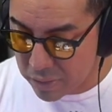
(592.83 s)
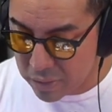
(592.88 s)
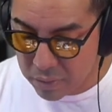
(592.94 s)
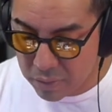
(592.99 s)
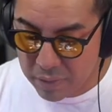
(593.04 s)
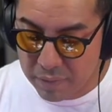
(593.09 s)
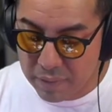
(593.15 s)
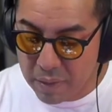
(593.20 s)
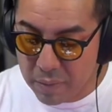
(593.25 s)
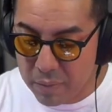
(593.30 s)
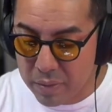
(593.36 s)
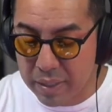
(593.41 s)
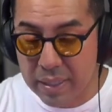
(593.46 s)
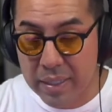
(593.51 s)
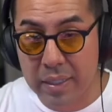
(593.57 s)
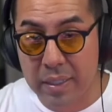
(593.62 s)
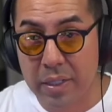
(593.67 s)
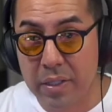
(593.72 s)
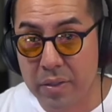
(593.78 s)
So if I were to
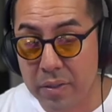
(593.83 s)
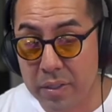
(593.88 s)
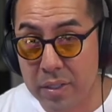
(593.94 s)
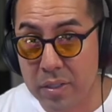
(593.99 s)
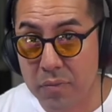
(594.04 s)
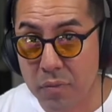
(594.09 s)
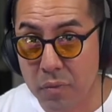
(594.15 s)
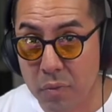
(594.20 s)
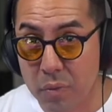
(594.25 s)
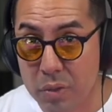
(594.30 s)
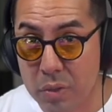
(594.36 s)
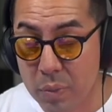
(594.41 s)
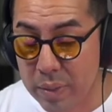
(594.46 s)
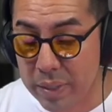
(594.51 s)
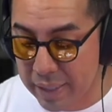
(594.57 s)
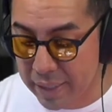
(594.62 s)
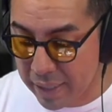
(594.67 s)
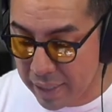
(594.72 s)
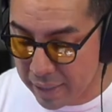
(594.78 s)
clear this floor
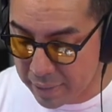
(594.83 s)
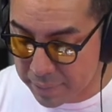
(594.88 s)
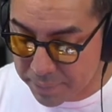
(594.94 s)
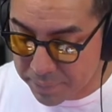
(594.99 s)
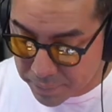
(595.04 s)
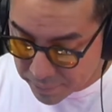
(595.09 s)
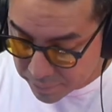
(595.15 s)
29